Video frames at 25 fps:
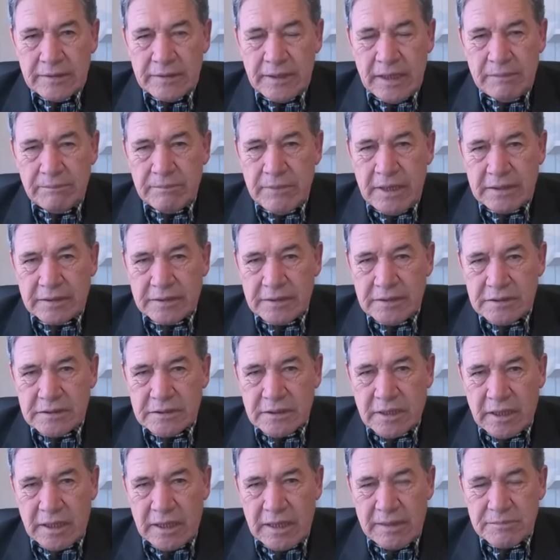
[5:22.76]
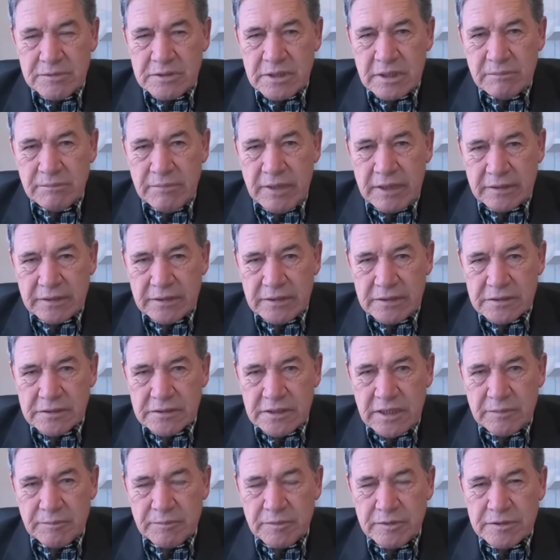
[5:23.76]
they make these claims and they make these
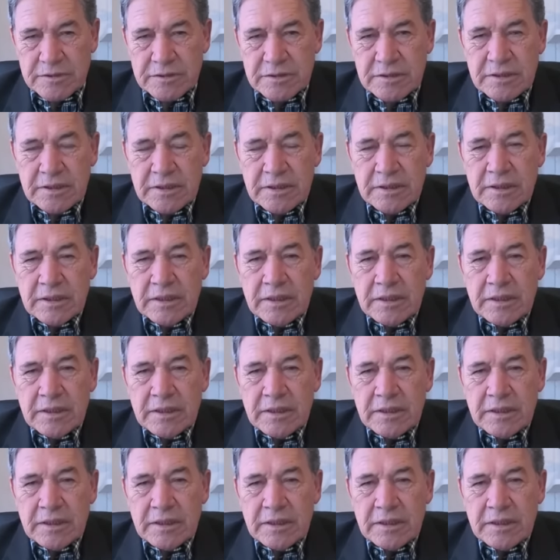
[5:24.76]
statements.